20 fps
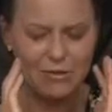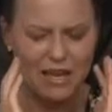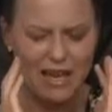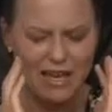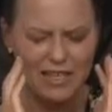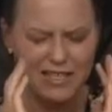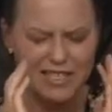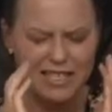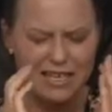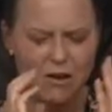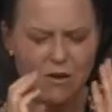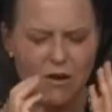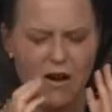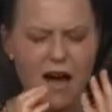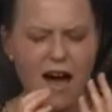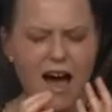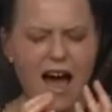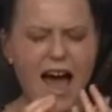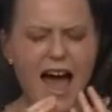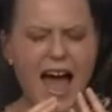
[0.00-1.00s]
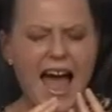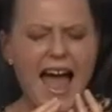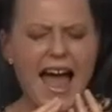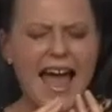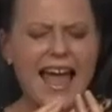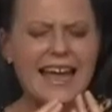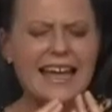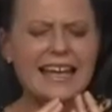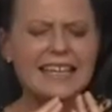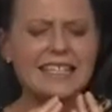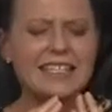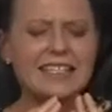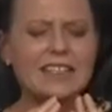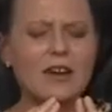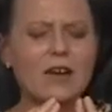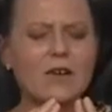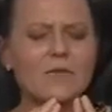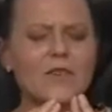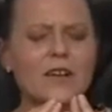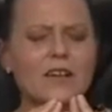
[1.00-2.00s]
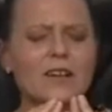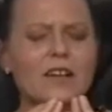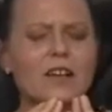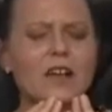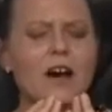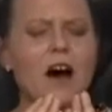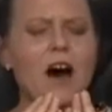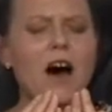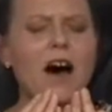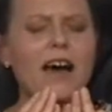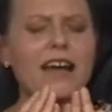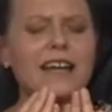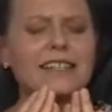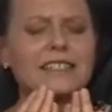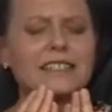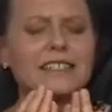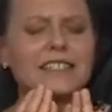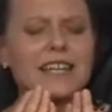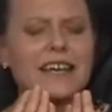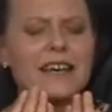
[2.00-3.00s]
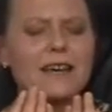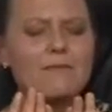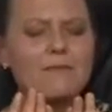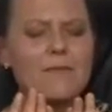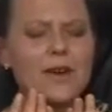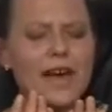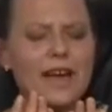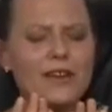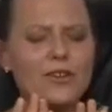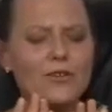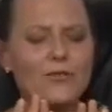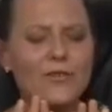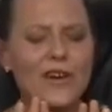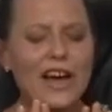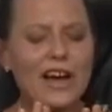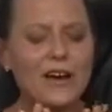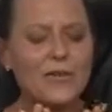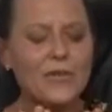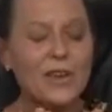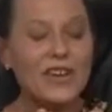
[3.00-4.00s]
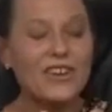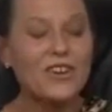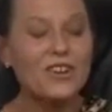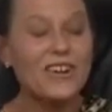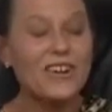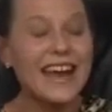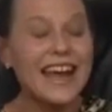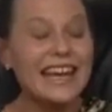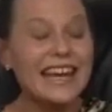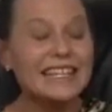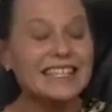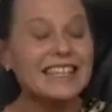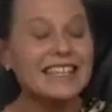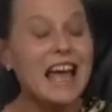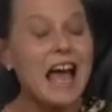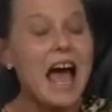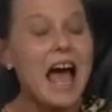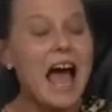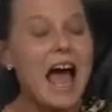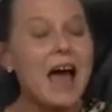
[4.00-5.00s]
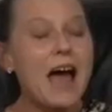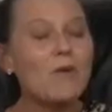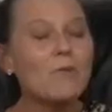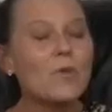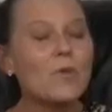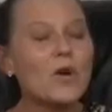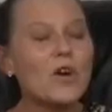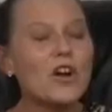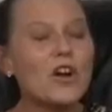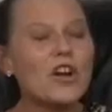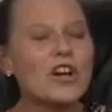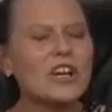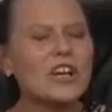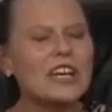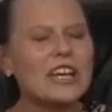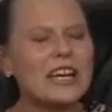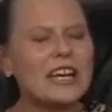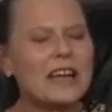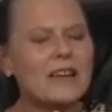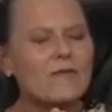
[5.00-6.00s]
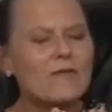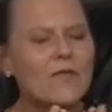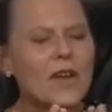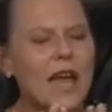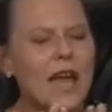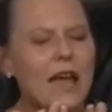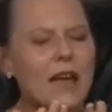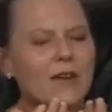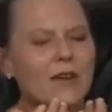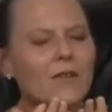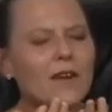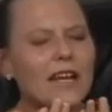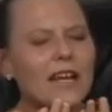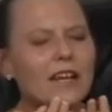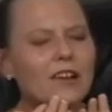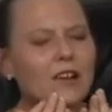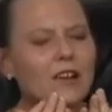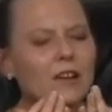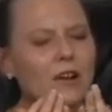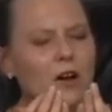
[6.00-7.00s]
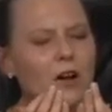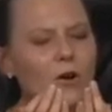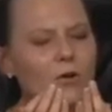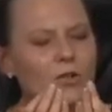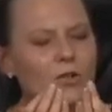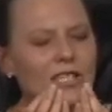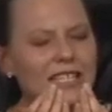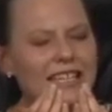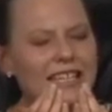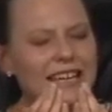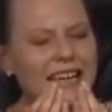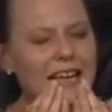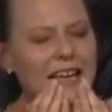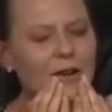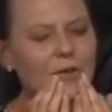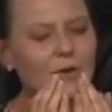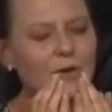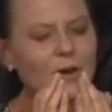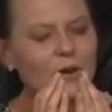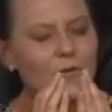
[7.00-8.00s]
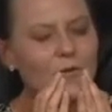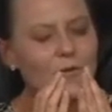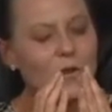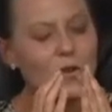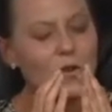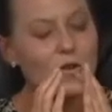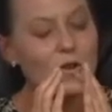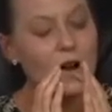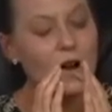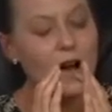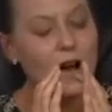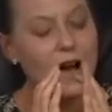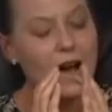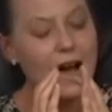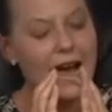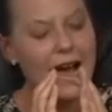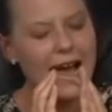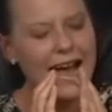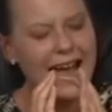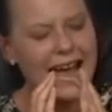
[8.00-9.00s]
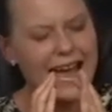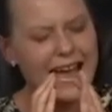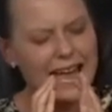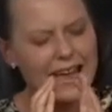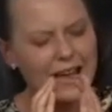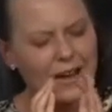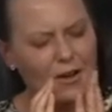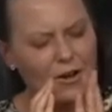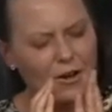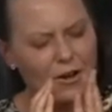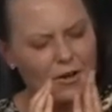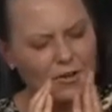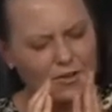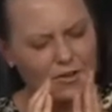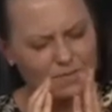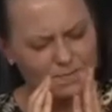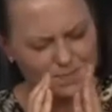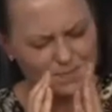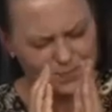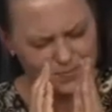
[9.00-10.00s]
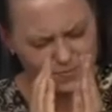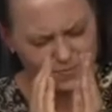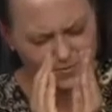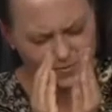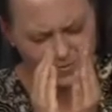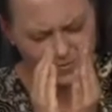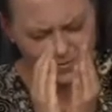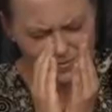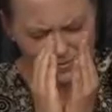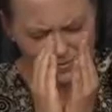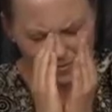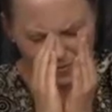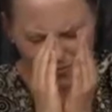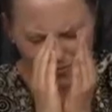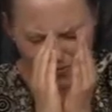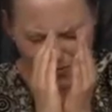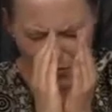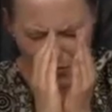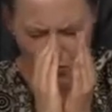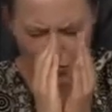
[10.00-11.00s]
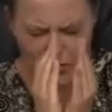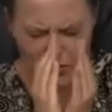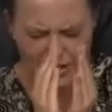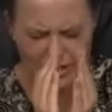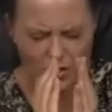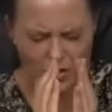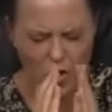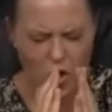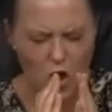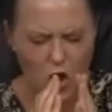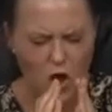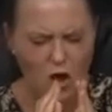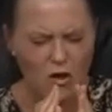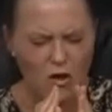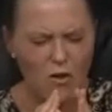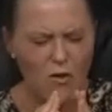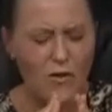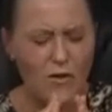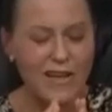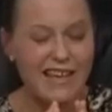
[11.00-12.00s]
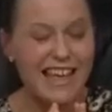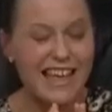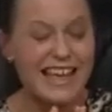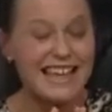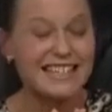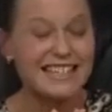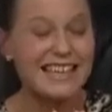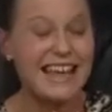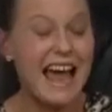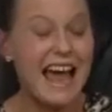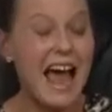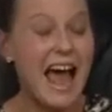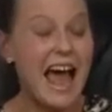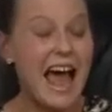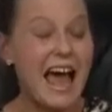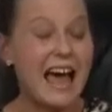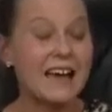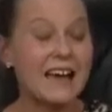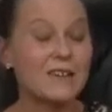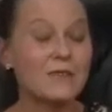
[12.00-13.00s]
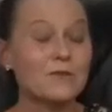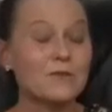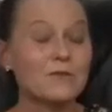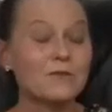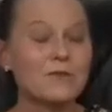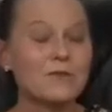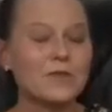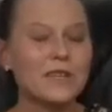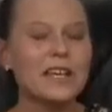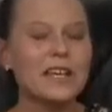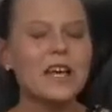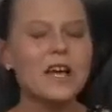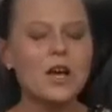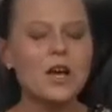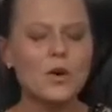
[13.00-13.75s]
that. So I, as Sovereign Lord Emmanuel the Great, am working very closely with Cryon. We always have